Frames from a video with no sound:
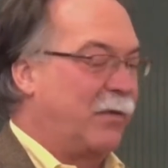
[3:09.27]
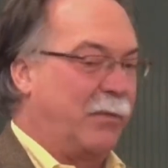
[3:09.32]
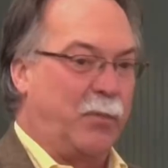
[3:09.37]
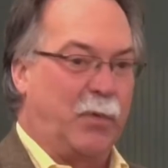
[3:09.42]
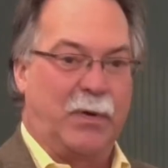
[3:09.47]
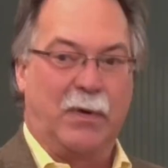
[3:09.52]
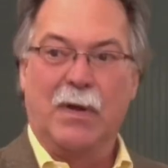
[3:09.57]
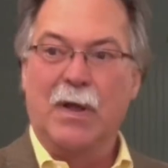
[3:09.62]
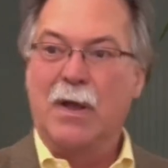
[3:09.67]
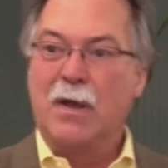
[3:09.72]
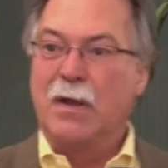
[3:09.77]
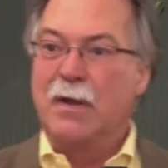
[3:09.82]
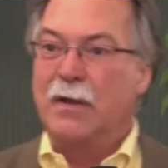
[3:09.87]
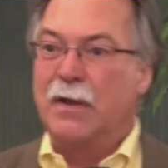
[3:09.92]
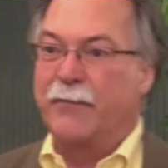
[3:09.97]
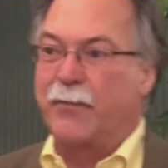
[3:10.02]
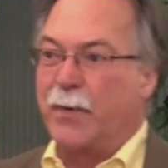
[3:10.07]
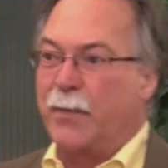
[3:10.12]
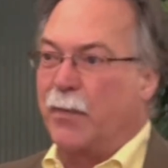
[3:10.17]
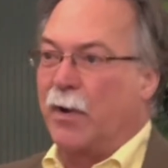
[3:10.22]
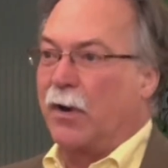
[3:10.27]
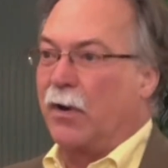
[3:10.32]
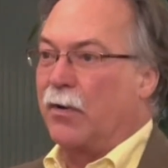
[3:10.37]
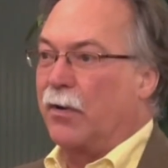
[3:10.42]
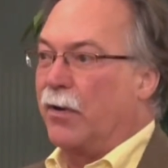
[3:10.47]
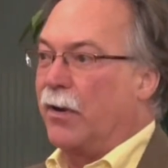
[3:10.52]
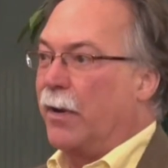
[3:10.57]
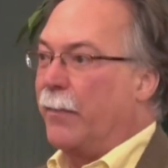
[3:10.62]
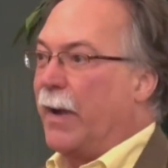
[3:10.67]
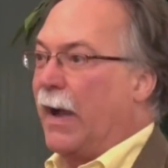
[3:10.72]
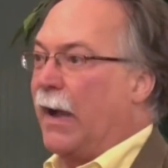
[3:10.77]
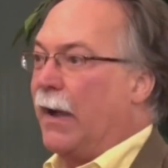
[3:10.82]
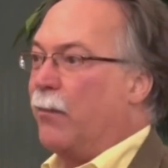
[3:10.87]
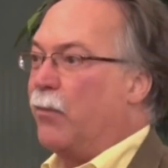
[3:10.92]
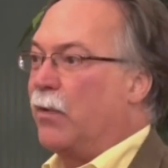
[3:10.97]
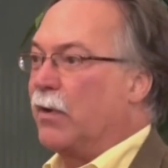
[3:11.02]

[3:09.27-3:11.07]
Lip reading: So if we want to learn about,